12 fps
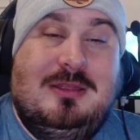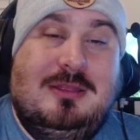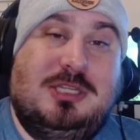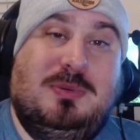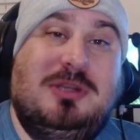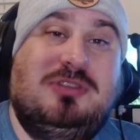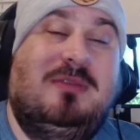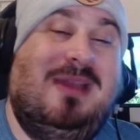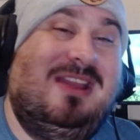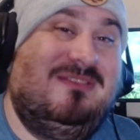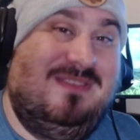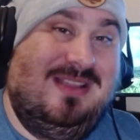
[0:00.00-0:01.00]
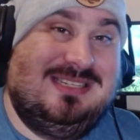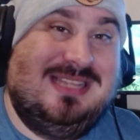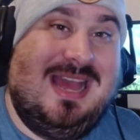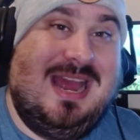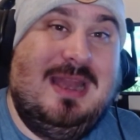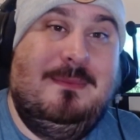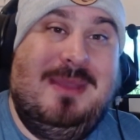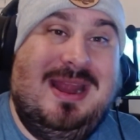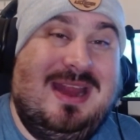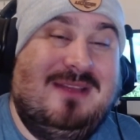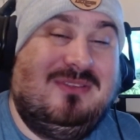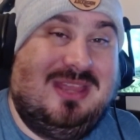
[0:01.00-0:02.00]
The Switch remake fixed that, and it
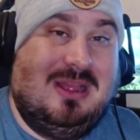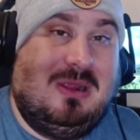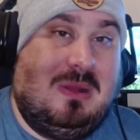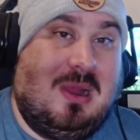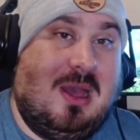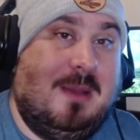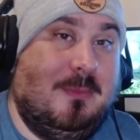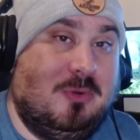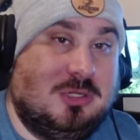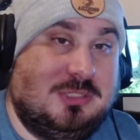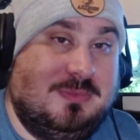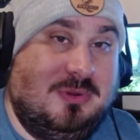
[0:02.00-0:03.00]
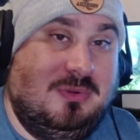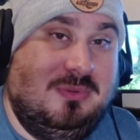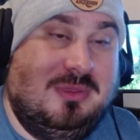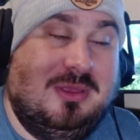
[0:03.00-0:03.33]
made everything a lot more smooth.